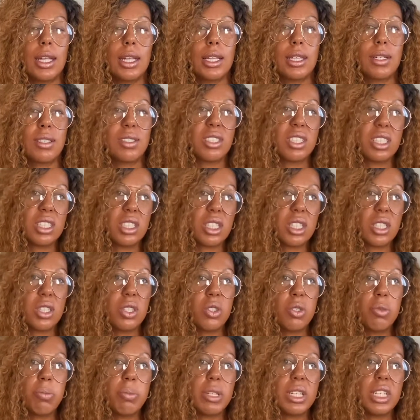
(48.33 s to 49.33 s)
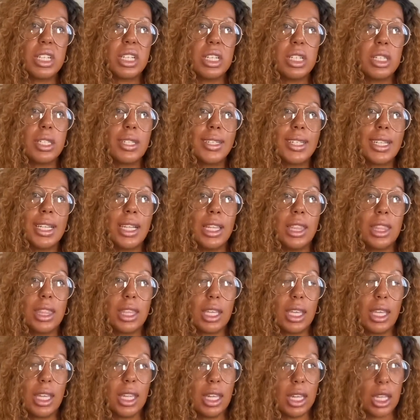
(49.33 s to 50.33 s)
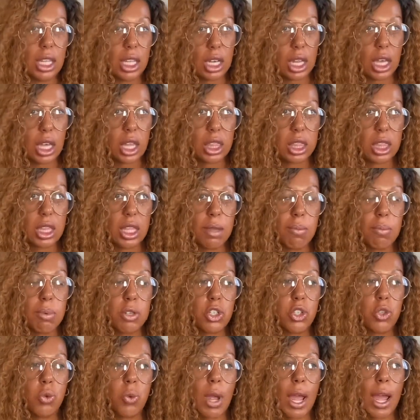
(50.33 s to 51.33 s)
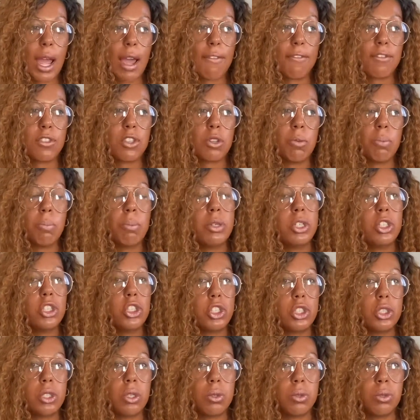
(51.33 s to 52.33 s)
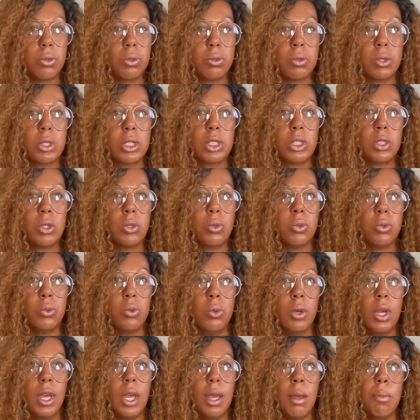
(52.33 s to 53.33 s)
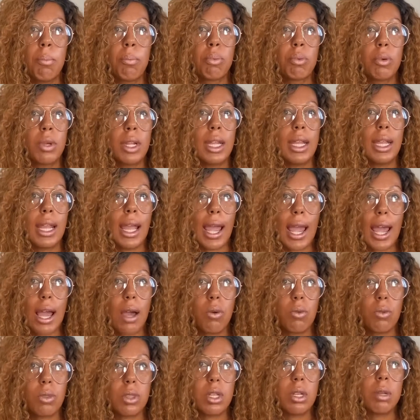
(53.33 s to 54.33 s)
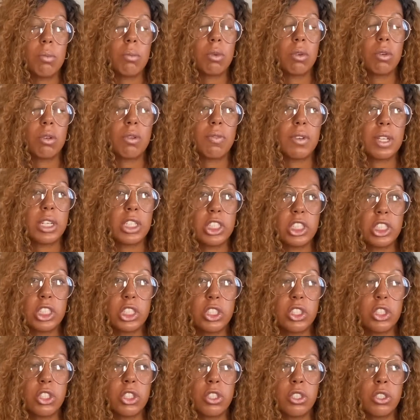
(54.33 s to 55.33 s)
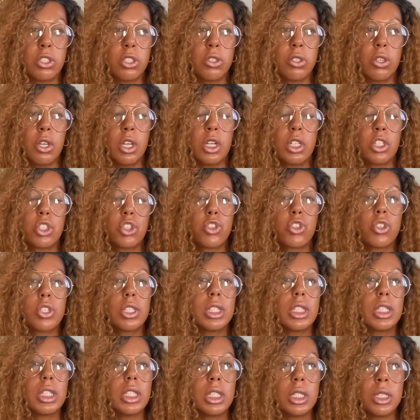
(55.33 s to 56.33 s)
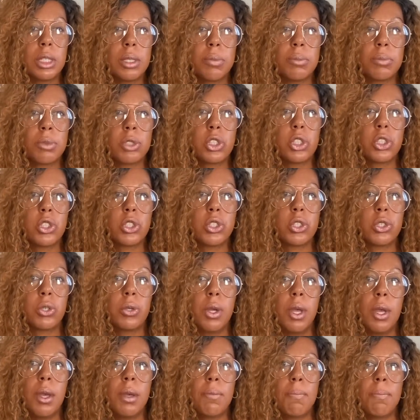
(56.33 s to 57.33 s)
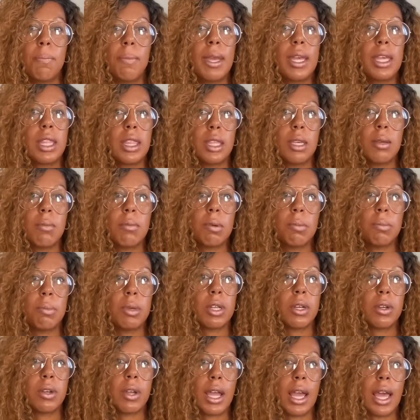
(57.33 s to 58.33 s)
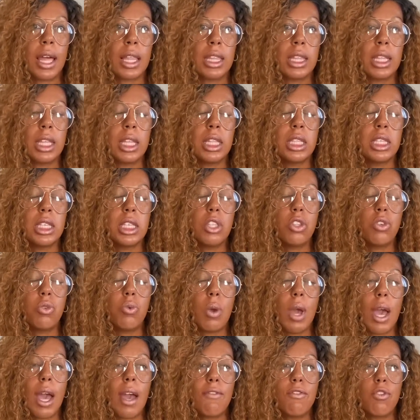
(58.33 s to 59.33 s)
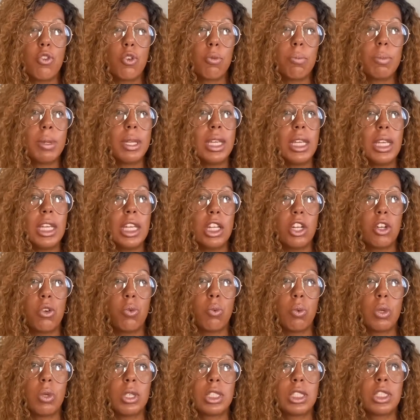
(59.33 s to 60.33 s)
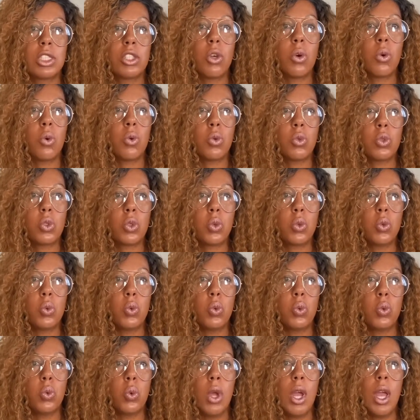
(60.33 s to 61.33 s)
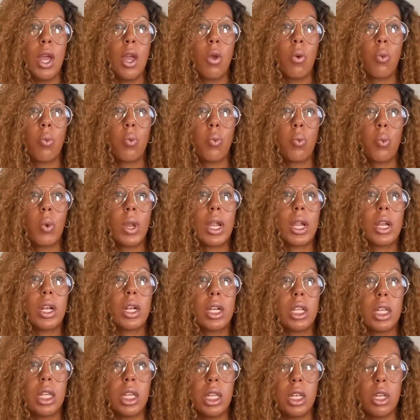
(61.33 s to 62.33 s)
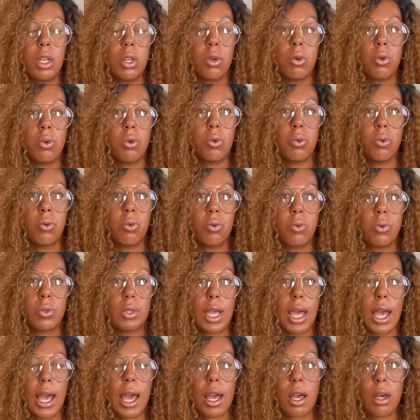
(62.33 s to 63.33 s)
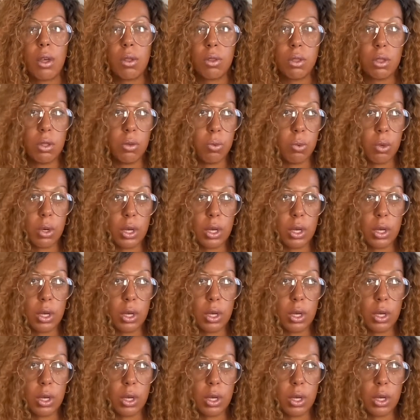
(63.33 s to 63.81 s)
just a little bit underneath the elite athlete, but you have to push those to bring out their motivation, to strengthen them, to make them a better athlete. Then you have your beginner ones, those who rarely know how the work